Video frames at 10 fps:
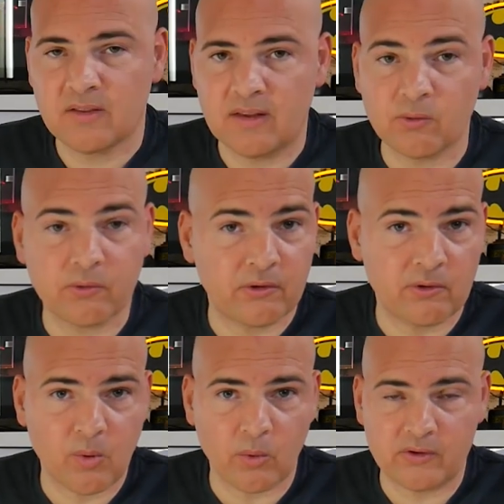This also
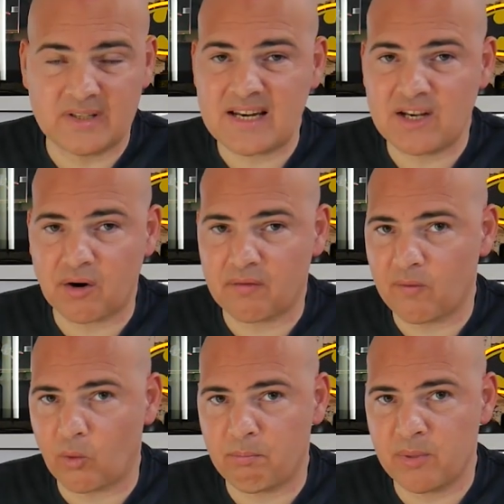supports
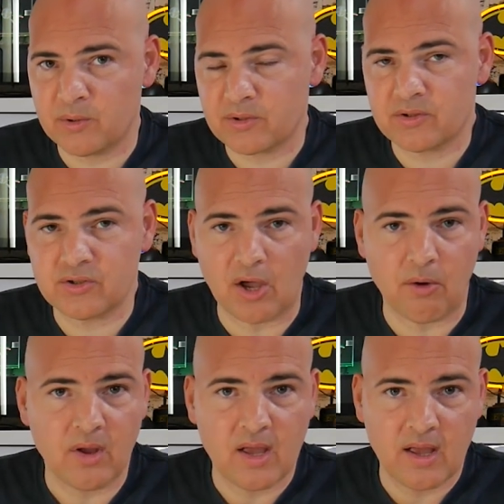DDR4 boost,
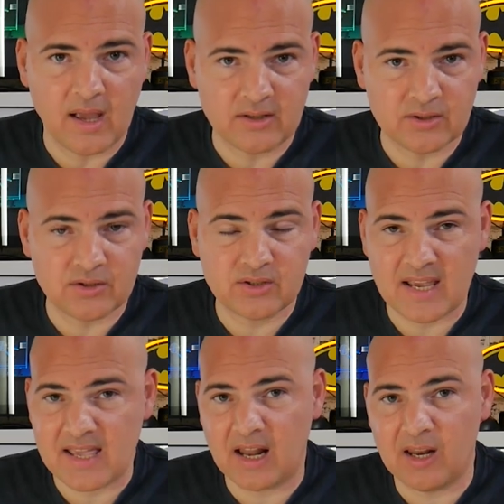so it does
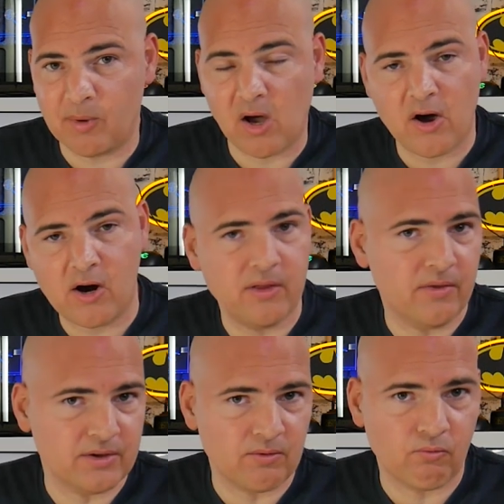take it a little bit higher than
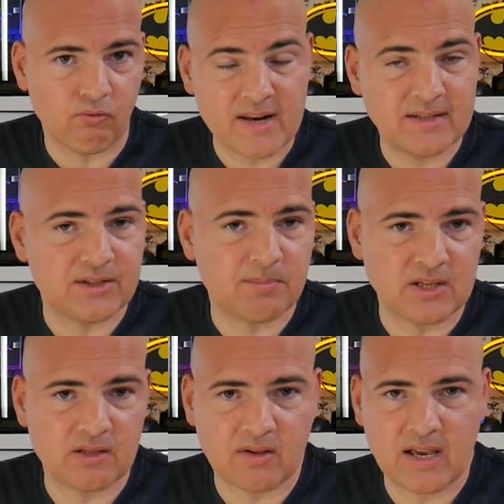the rated
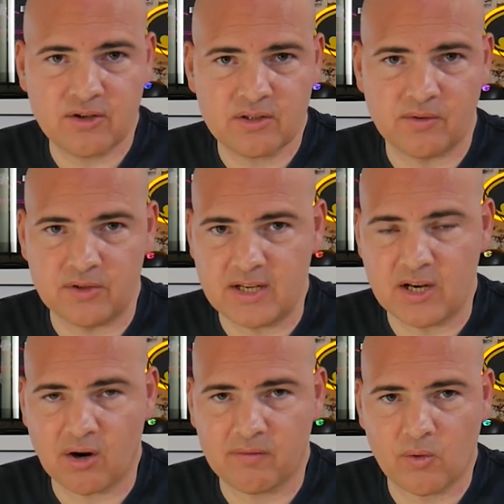specifications for
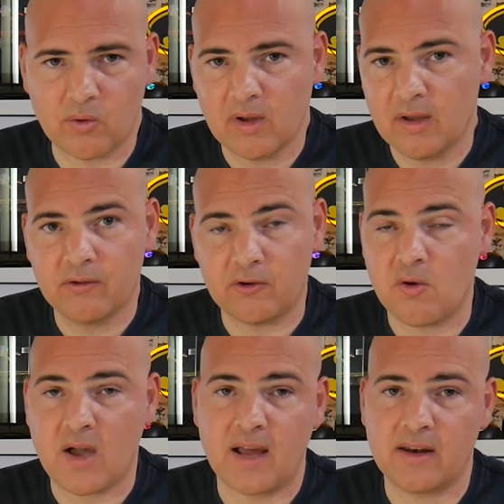DDR4, so
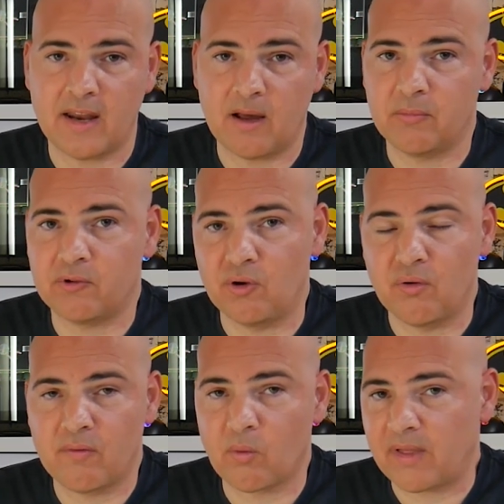you can get up
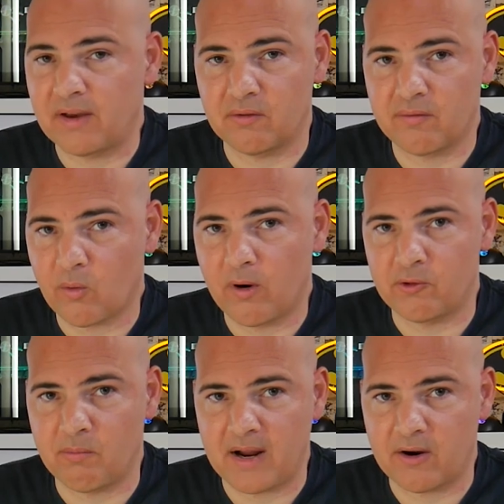to
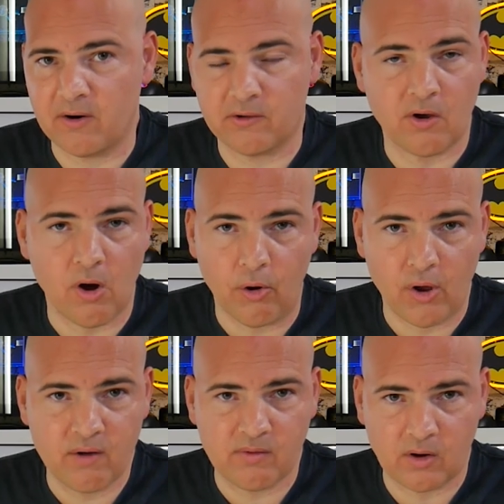4,400 megahertz on
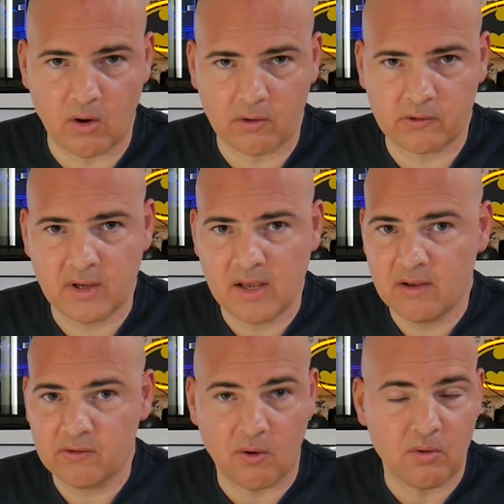overclocks.
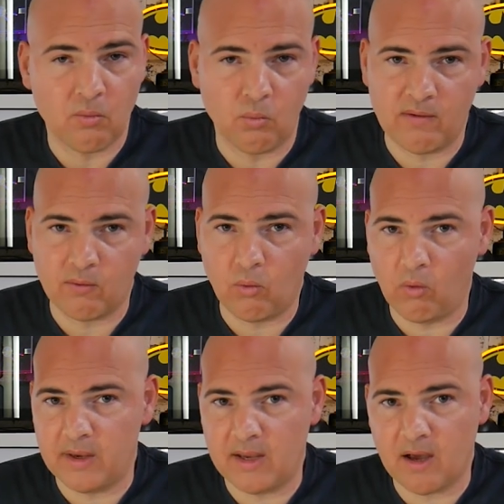So with all
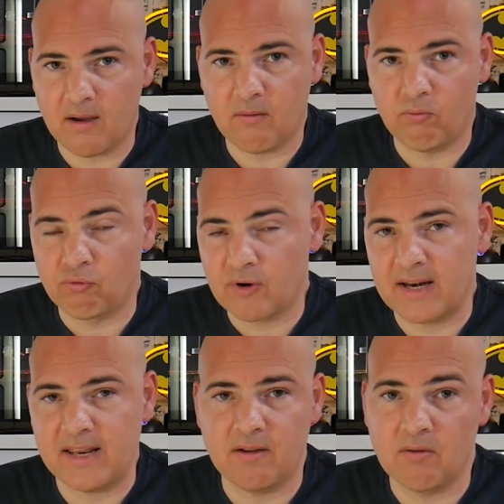the uh,
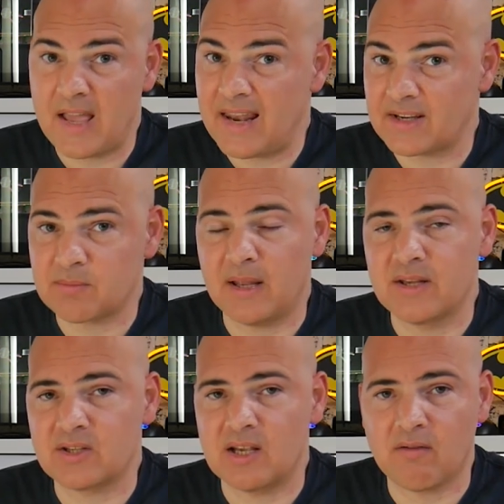really
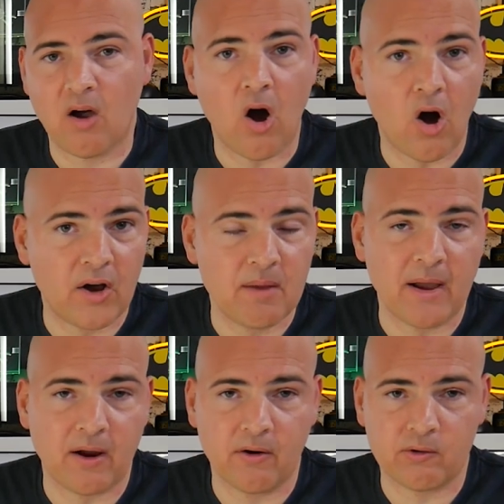inexpensive high
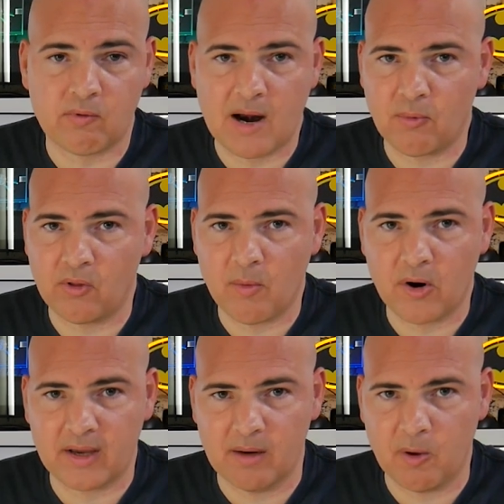megahertz RAM on the
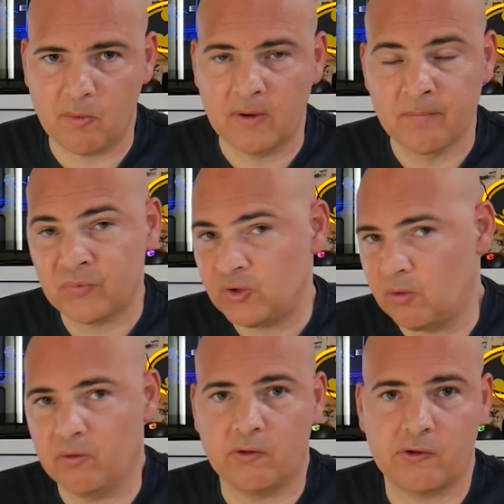market at the moment, you
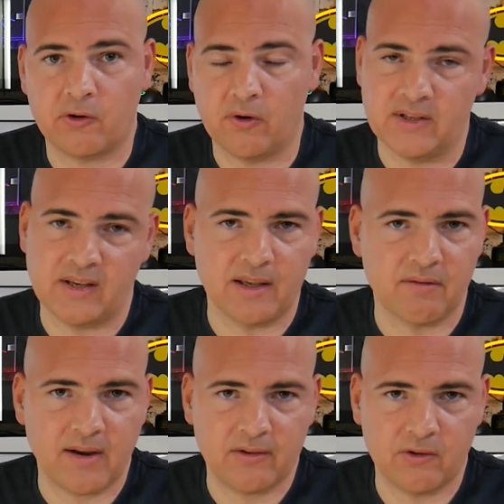can certainly take
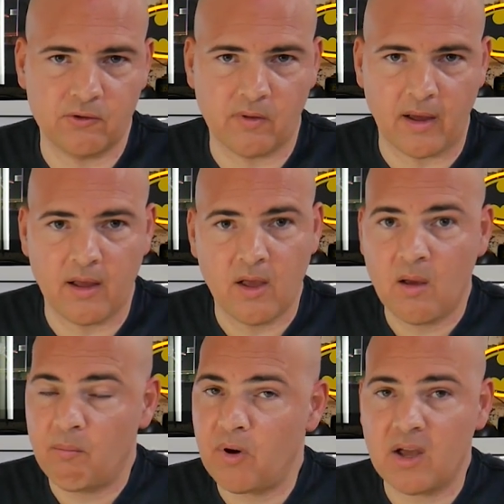advantage of that.
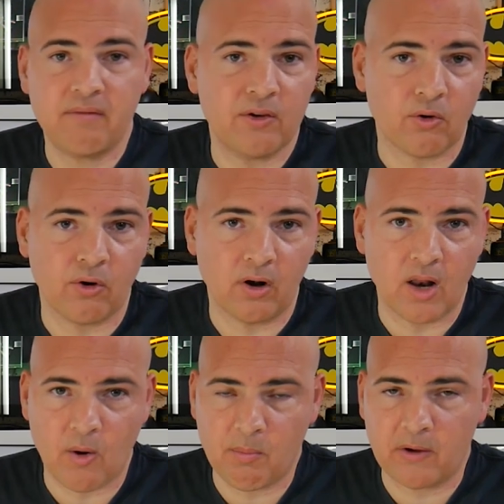But if you're on a
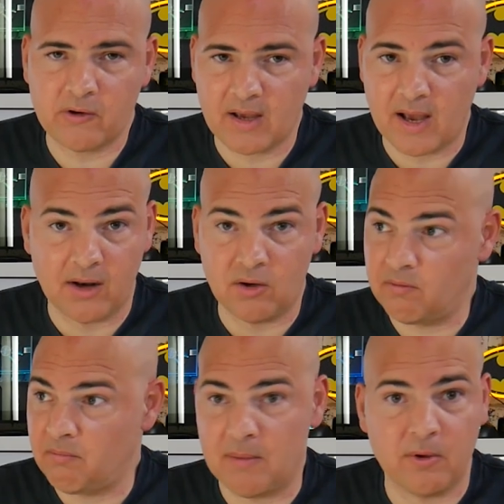lower budget and
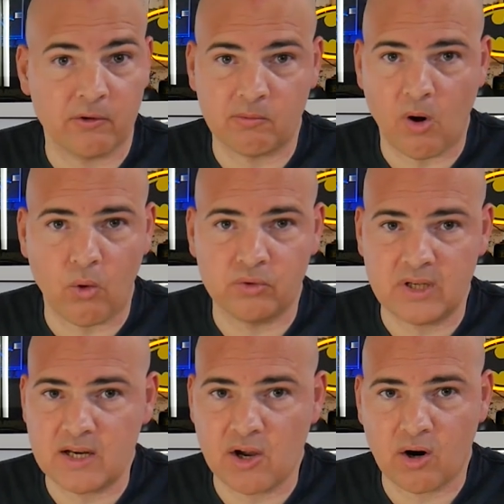you've maybe got some old
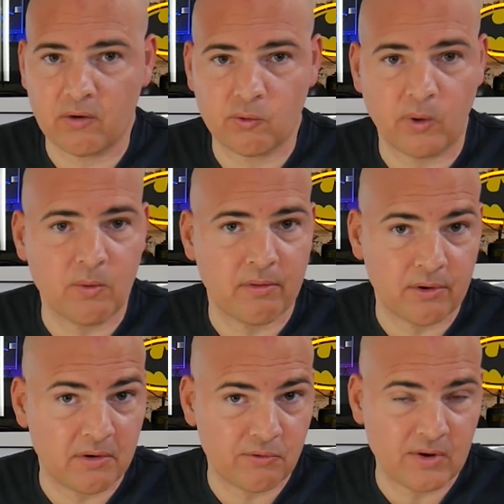
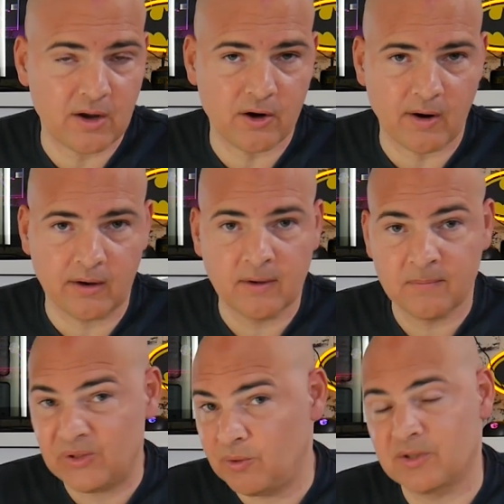DDR2133 line around,
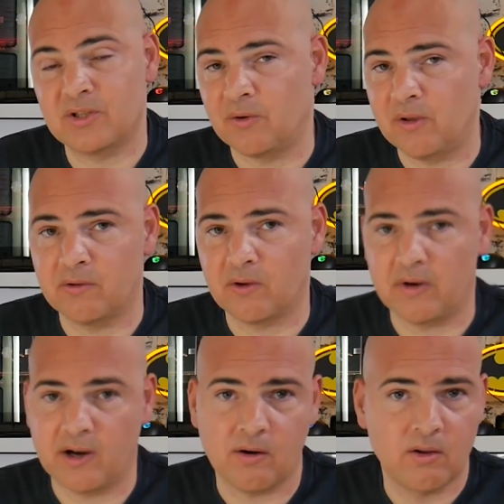you can still use it on
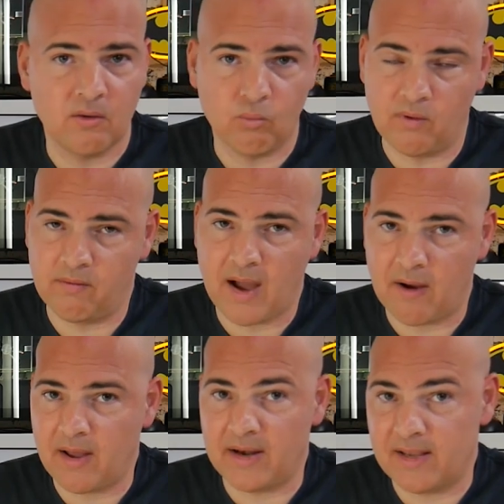here
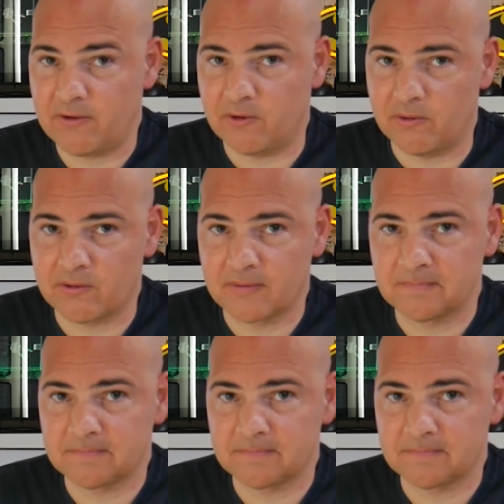without any issues.